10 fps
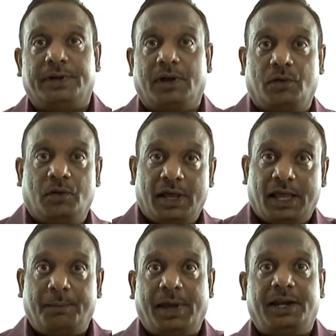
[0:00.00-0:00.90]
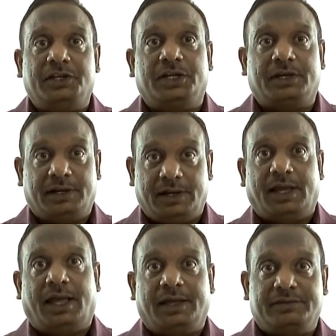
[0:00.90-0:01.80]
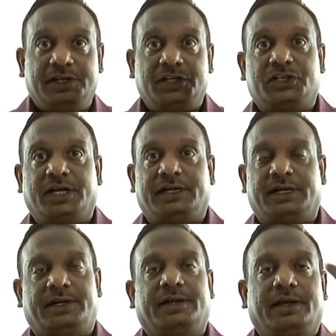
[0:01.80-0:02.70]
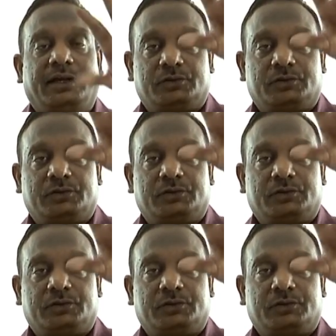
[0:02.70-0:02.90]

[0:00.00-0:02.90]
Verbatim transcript: Now a manager has initiated